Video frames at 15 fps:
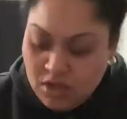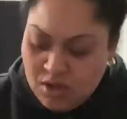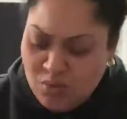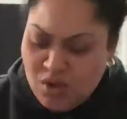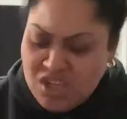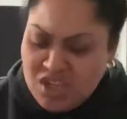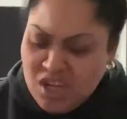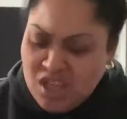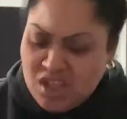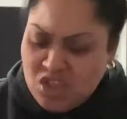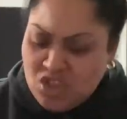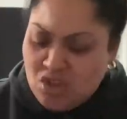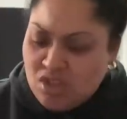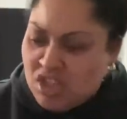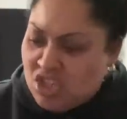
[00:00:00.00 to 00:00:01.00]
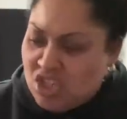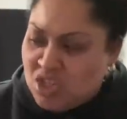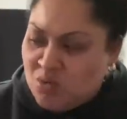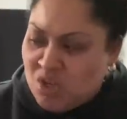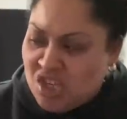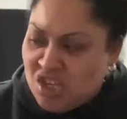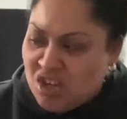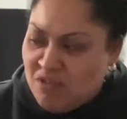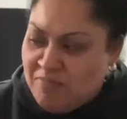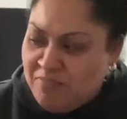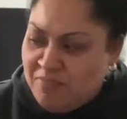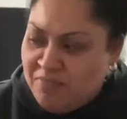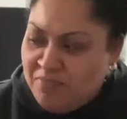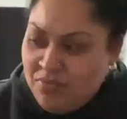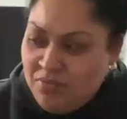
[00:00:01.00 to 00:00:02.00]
Where'd you get these shorts? I just washed them.